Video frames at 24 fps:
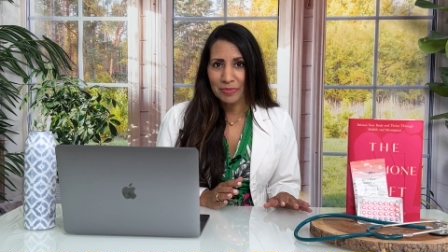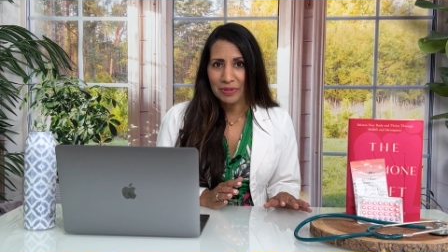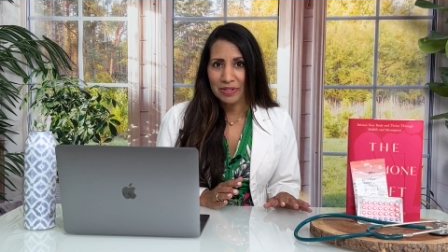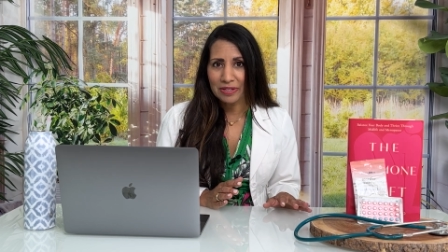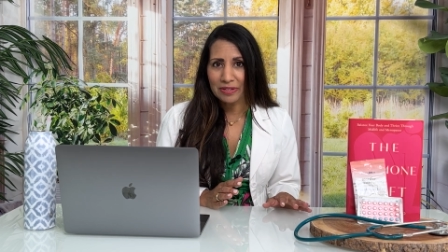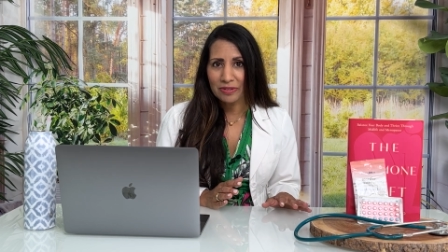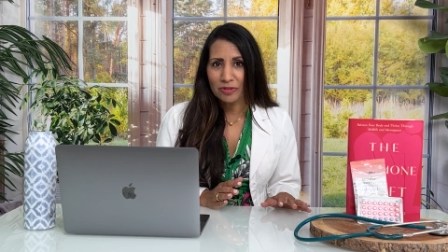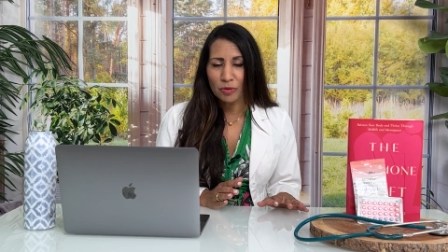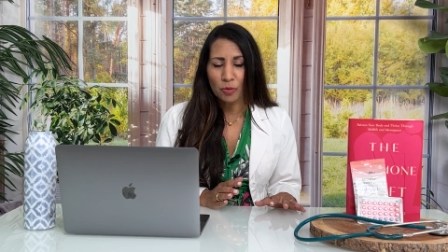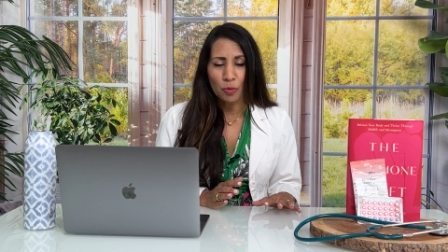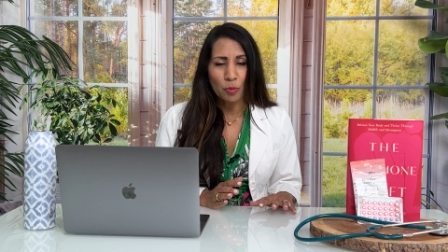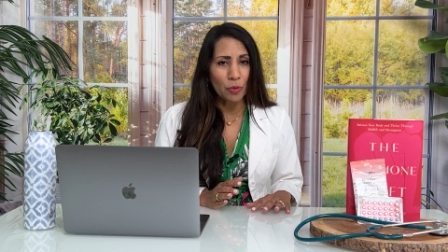
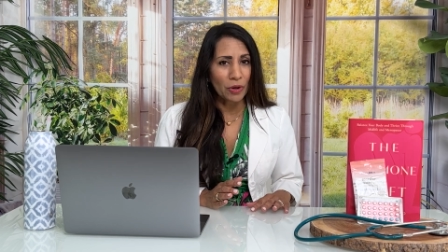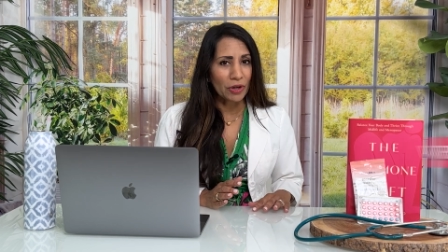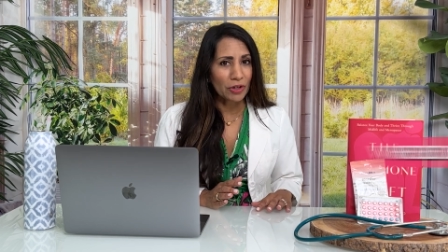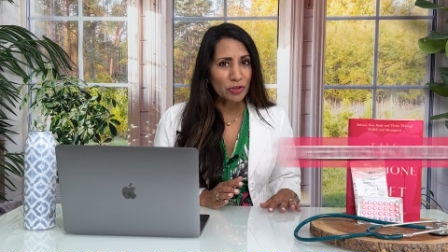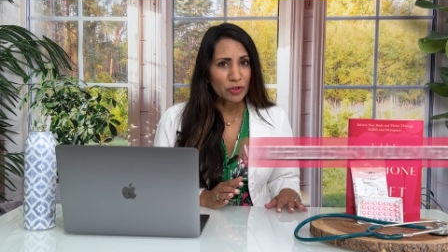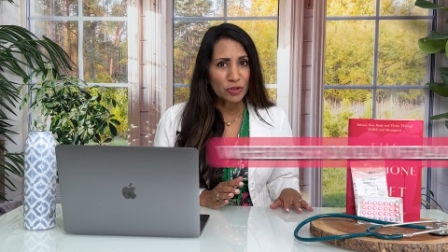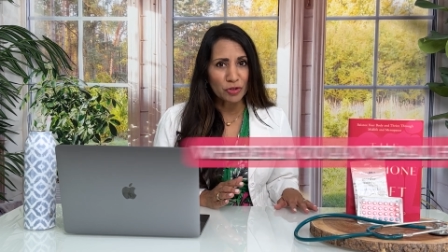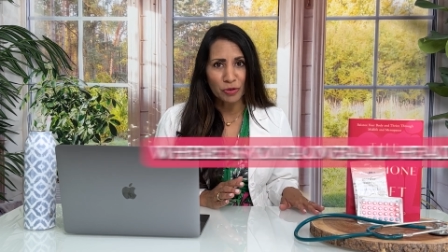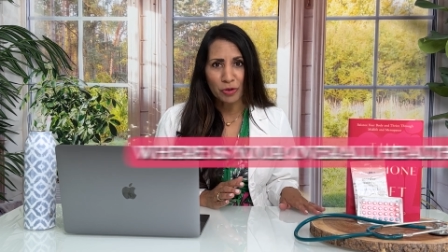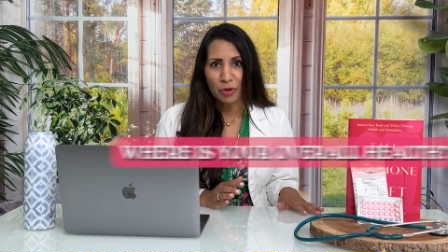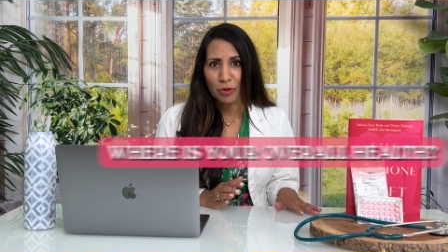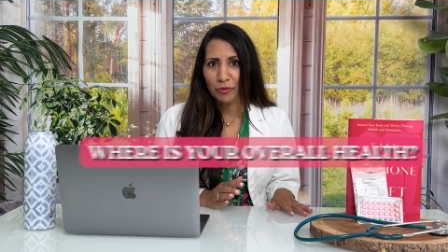is
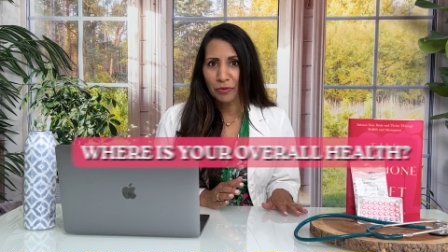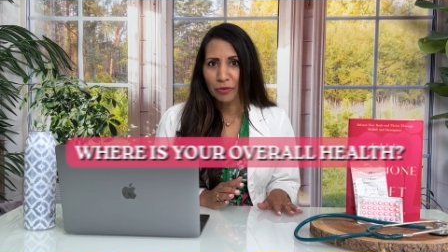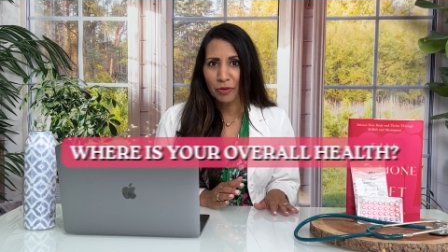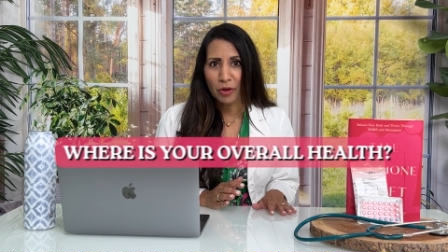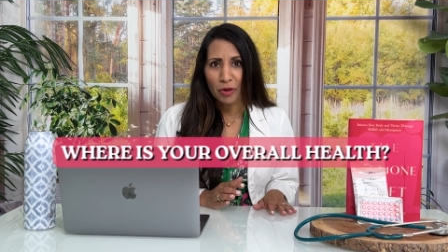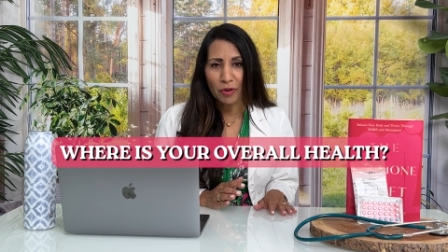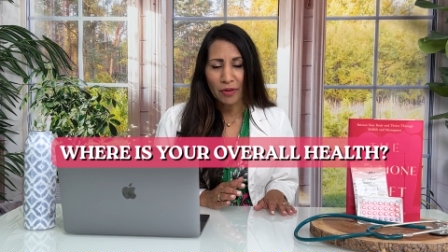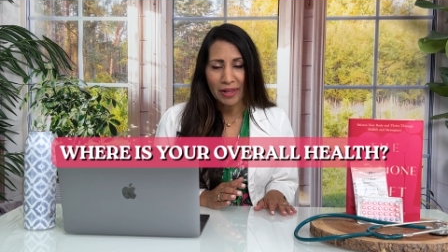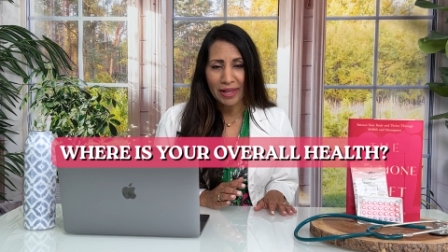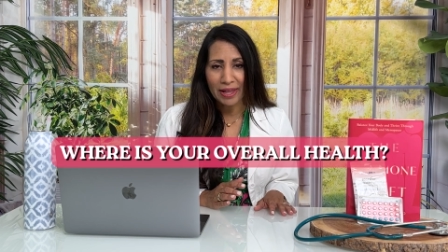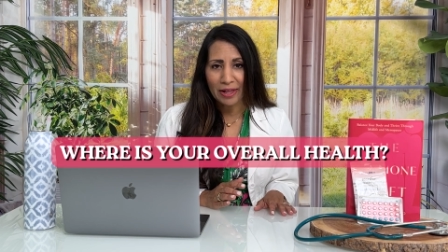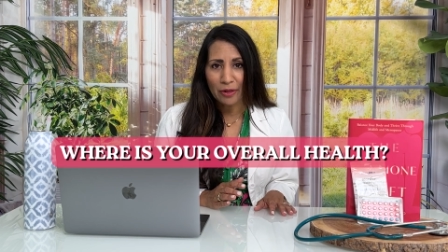where's your
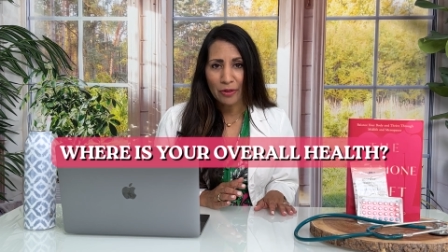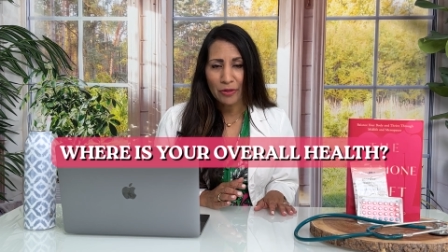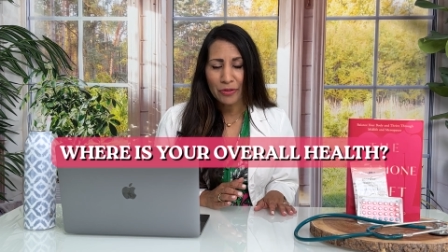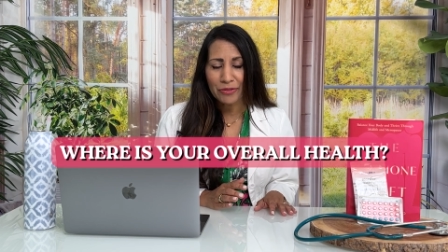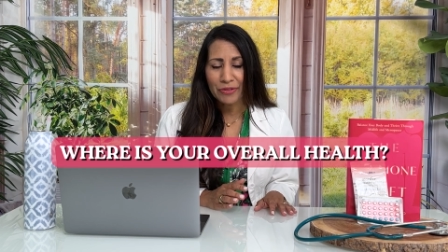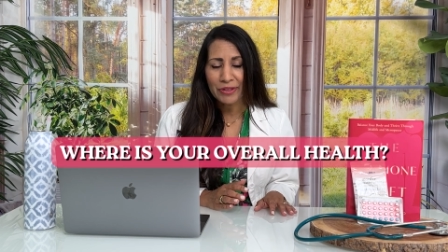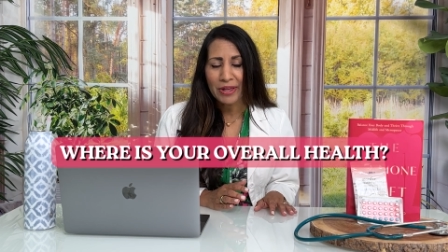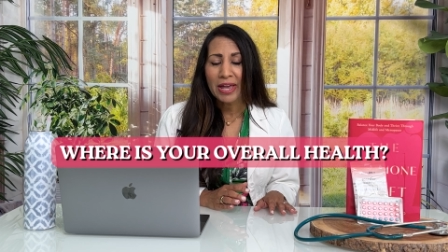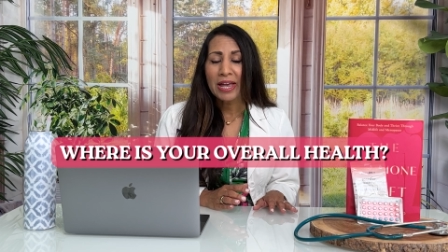overall health